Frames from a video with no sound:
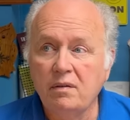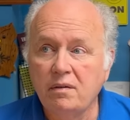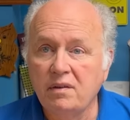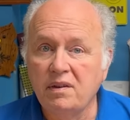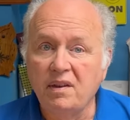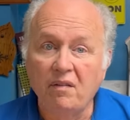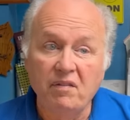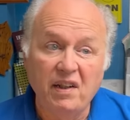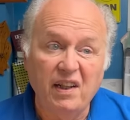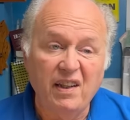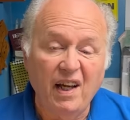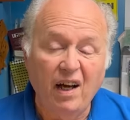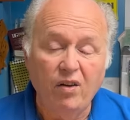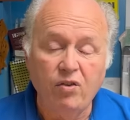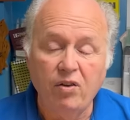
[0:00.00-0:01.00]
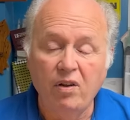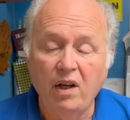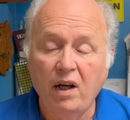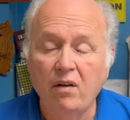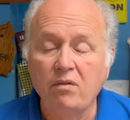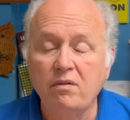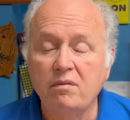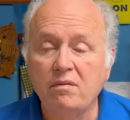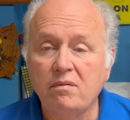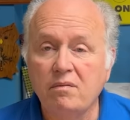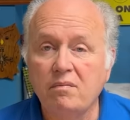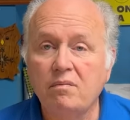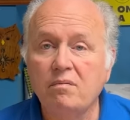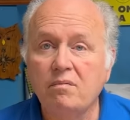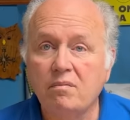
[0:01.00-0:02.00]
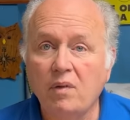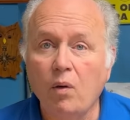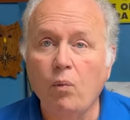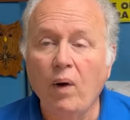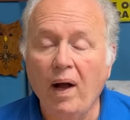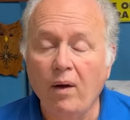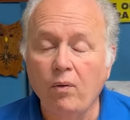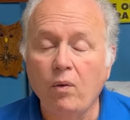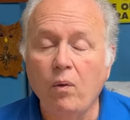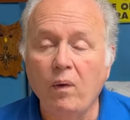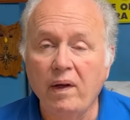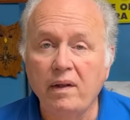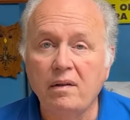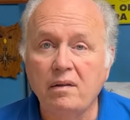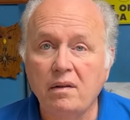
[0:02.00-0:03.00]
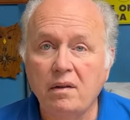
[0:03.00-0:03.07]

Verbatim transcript: 70,000 now, a wow coin.